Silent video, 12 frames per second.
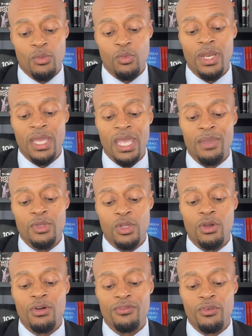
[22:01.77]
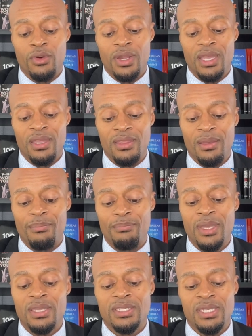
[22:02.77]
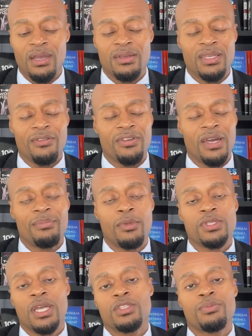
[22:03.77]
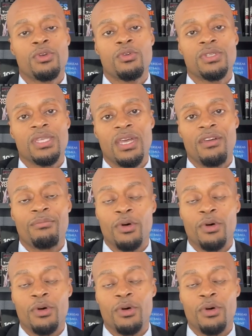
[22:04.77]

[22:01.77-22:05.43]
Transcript: what aim you're going for. And the biggest challenge I find most entrepreneurs have,